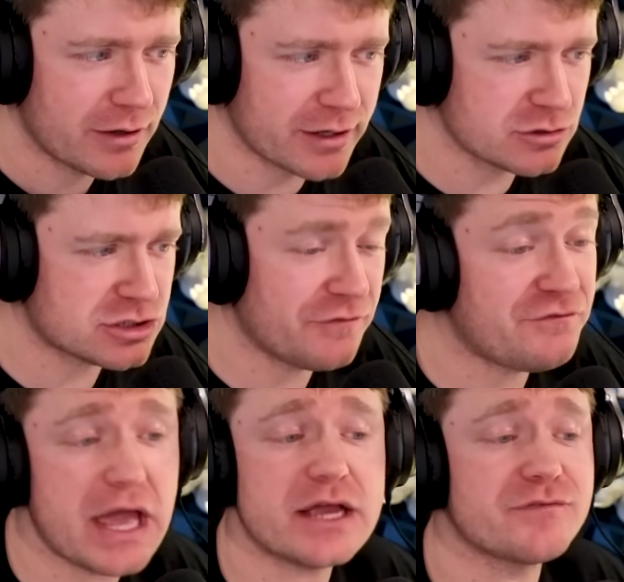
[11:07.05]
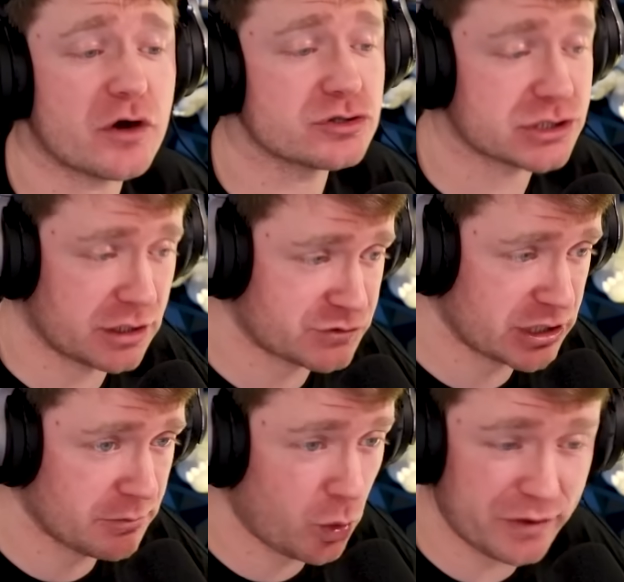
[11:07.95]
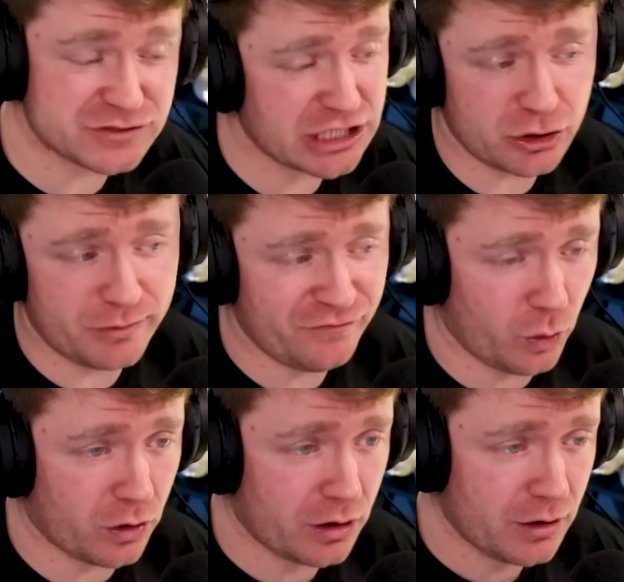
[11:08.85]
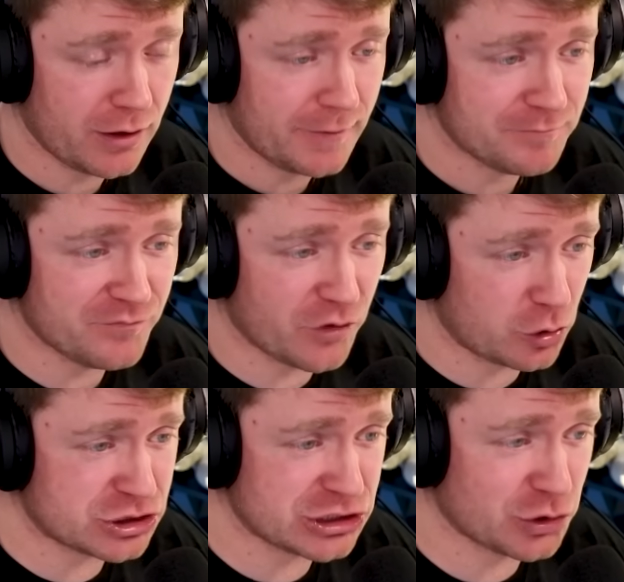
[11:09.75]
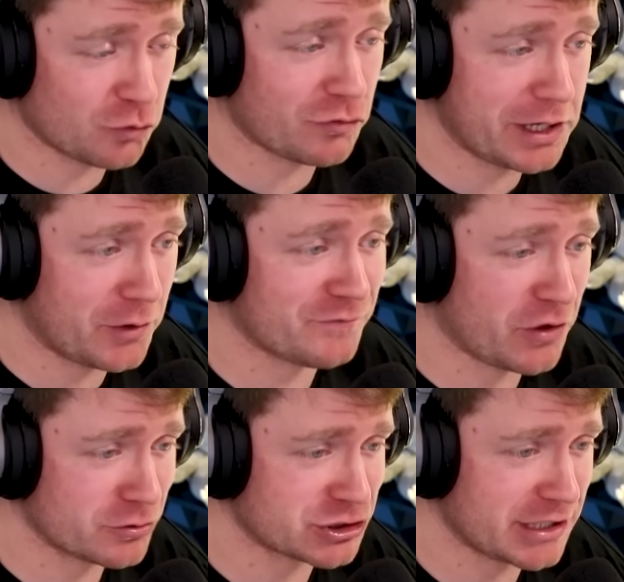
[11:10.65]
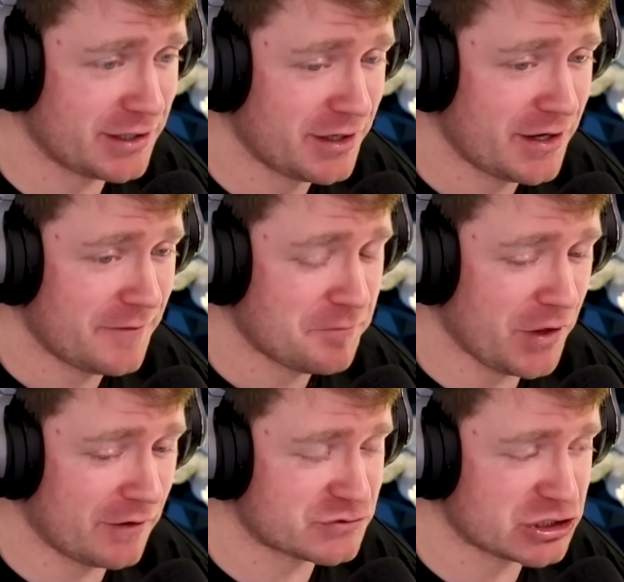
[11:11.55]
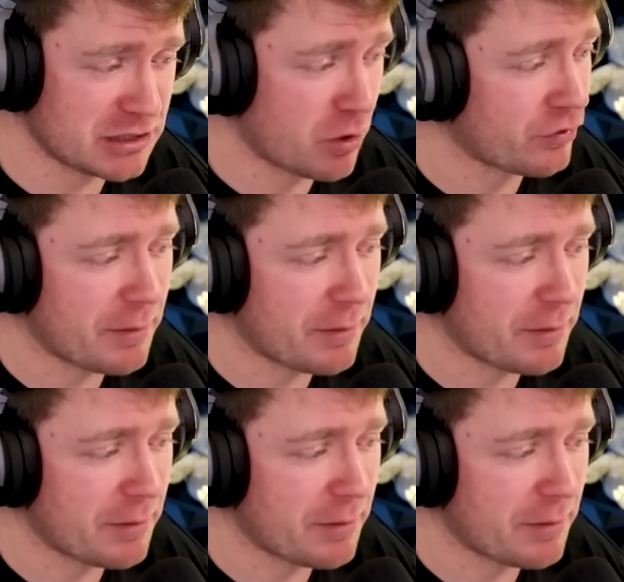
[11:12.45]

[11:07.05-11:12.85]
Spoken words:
Here's the fake version of Shimo. We've seen her before versus the real version of Shimo.